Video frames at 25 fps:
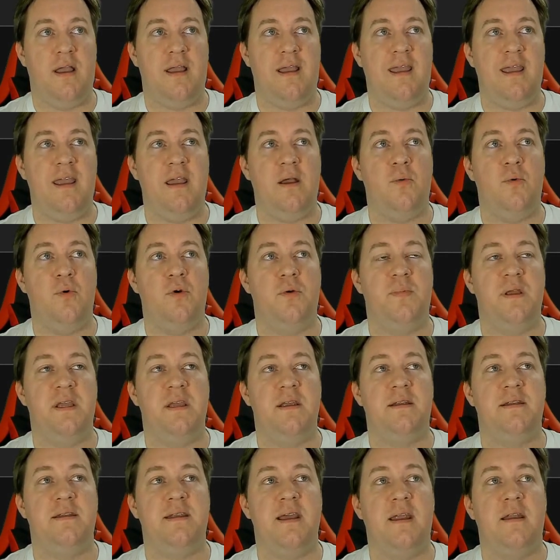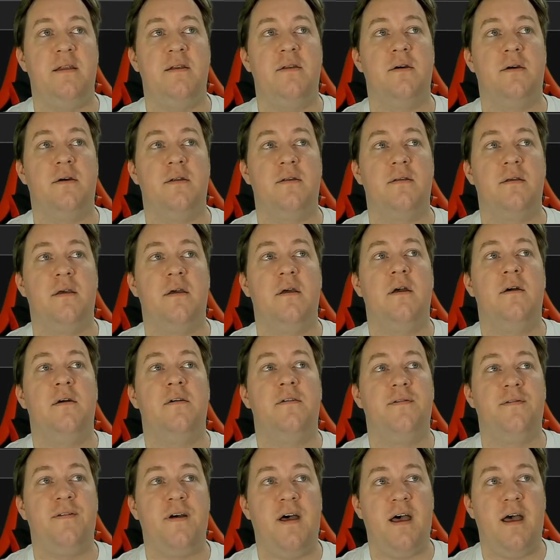here would be
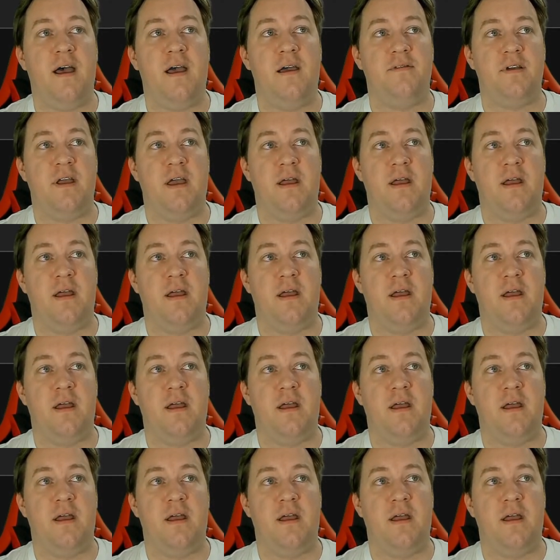10.5,